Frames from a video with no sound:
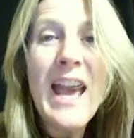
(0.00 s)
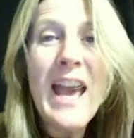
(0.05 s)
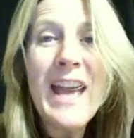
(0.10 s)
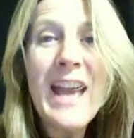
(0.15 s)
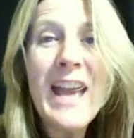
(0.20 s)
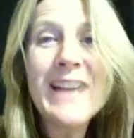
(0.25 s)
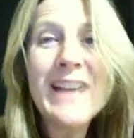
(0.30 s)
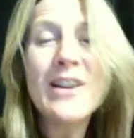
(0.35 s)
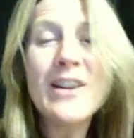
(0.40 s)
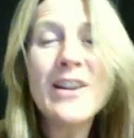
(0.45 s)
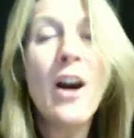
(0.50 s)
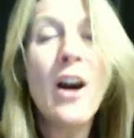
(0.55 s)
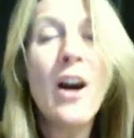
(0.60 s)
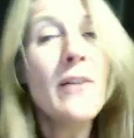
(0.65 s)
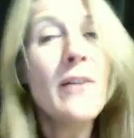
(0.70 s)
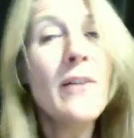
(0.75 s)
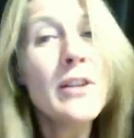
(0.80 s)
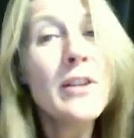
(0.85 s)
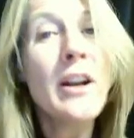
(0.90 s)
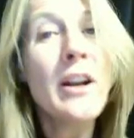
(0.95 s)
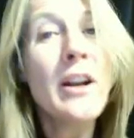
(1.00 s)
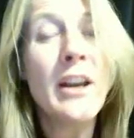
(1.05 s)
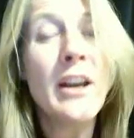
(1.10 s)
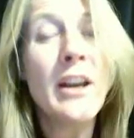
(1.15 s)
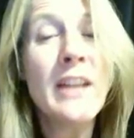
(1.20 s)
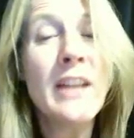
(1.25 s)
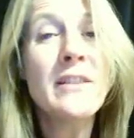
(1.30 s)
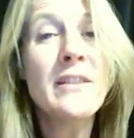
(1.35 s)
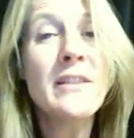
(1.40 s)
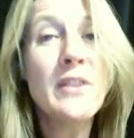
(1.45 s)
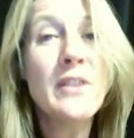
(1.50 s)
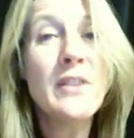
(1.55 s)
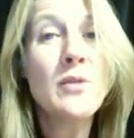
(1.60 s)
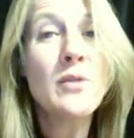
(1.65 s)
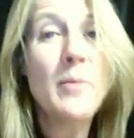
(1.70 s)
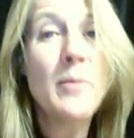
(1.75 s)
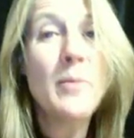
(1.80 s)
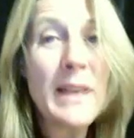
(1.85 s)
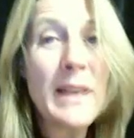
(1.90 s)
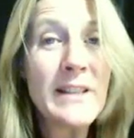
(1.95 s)
And often on an
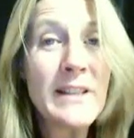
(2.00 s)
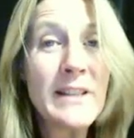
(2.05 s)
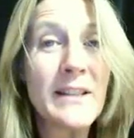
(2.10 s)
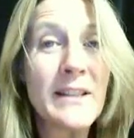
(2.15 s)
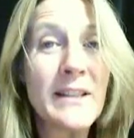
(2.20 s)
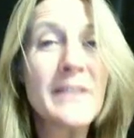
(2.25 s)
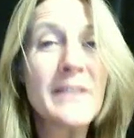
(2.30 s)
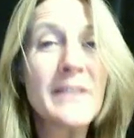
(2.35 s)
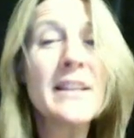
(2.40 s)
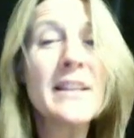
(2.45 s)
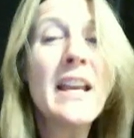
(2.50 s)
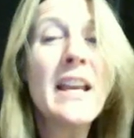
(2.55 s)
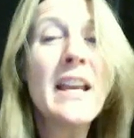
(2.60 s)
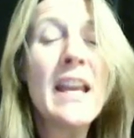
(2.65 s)
individual basis,